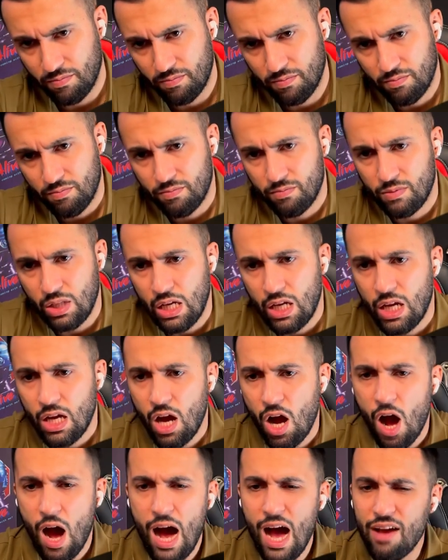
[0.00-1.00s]

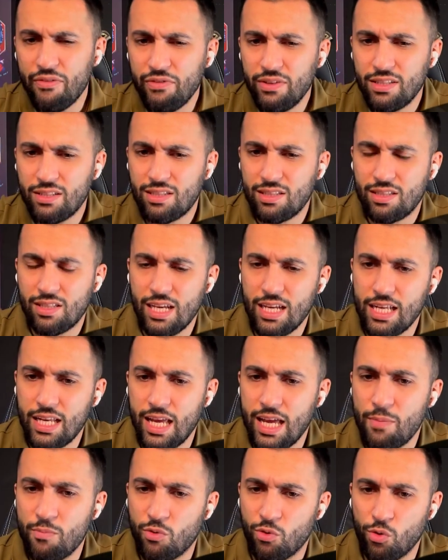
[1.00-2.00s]
I haven't seen
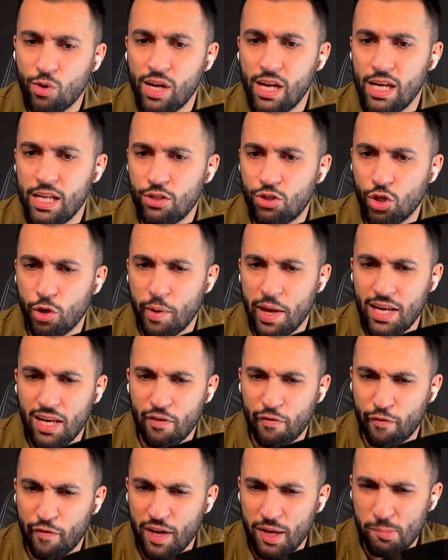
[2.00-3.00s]
him really do
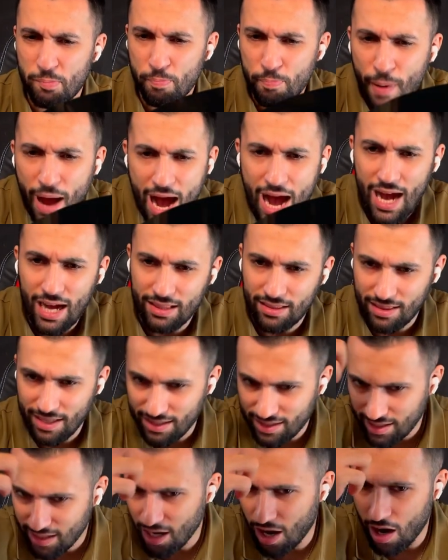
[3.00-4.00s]
anything bad,
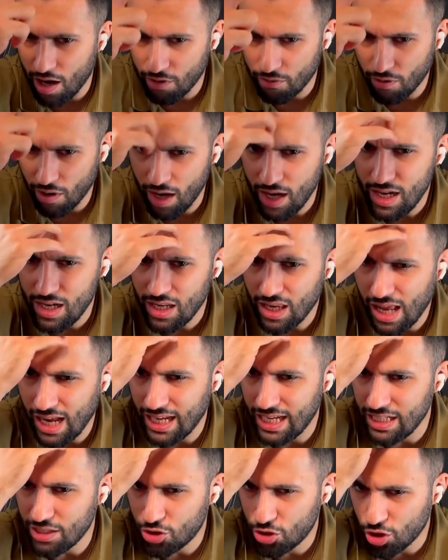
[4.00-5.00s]
this guy, right? Like,
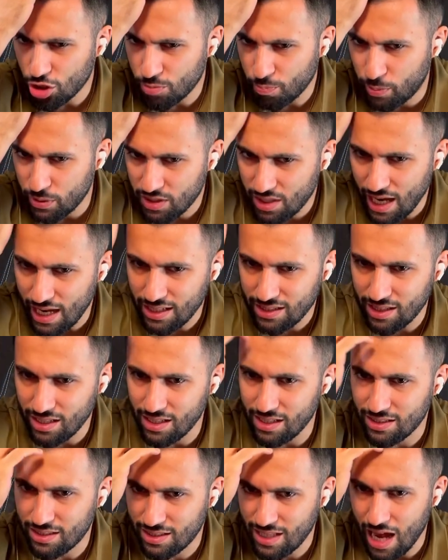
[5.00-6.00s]
he's just protecting
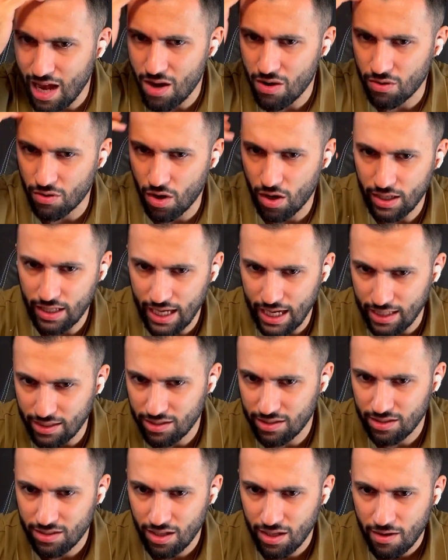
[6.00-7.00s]
his town, I
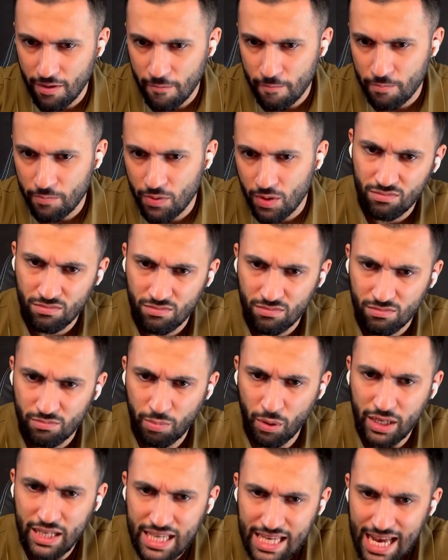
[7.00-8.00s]
guess.
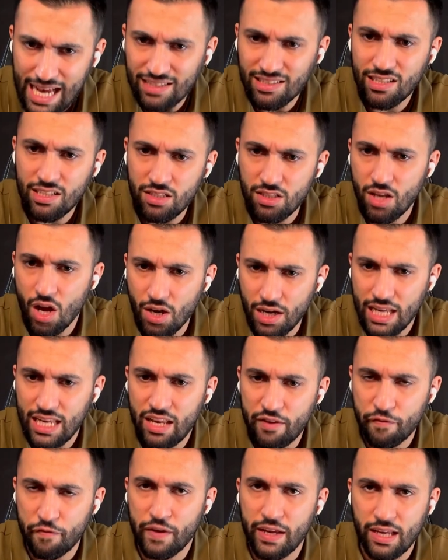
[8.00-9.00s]
But he hasn't done
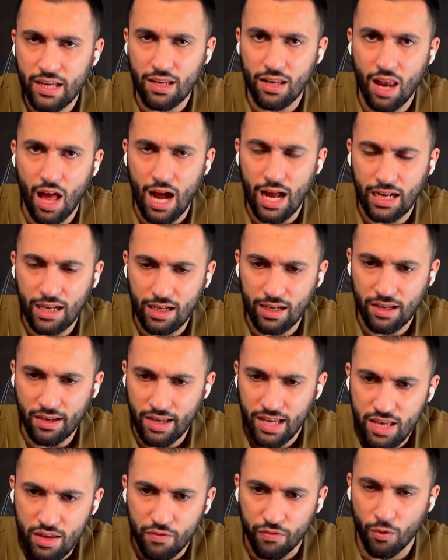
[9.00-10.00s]
anything like
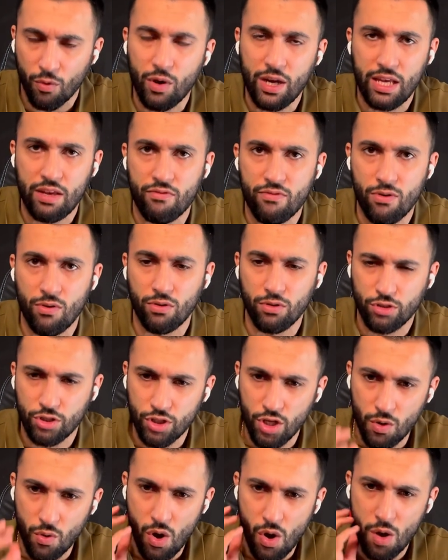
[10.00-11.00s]
evil, evil. Do you
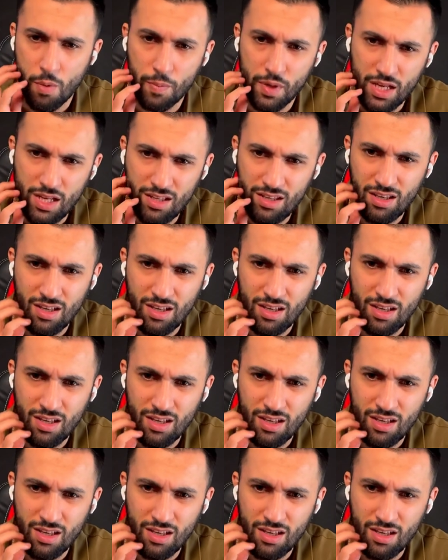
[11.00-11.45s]
know what I mean?